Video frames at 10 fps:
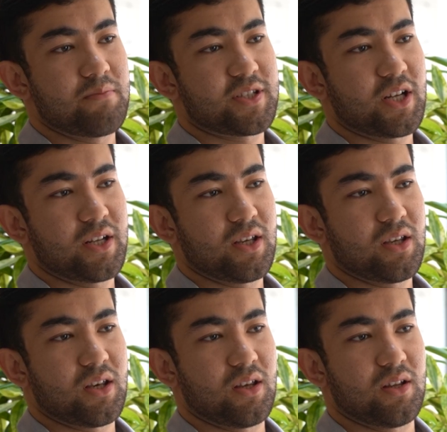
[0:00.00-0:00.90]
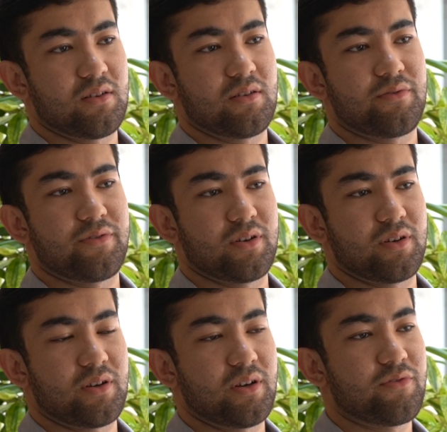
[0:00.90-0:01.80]
I'm studying in
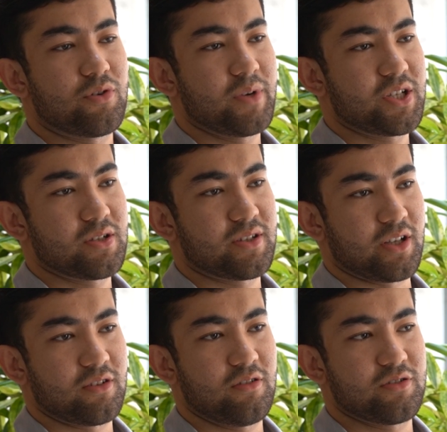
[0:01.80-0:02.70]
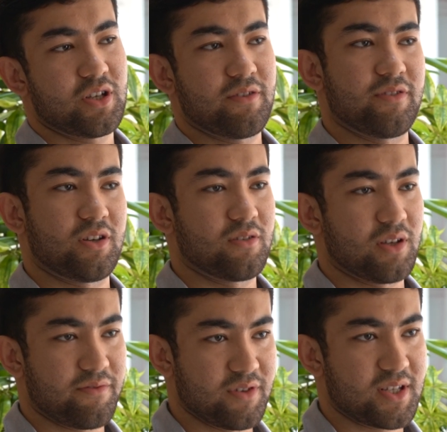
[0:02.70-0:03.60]
information technology,
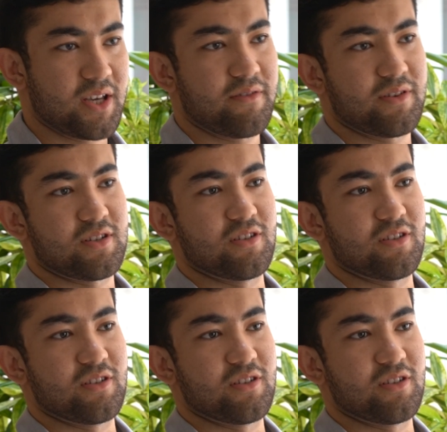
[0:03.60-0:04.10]
if we say with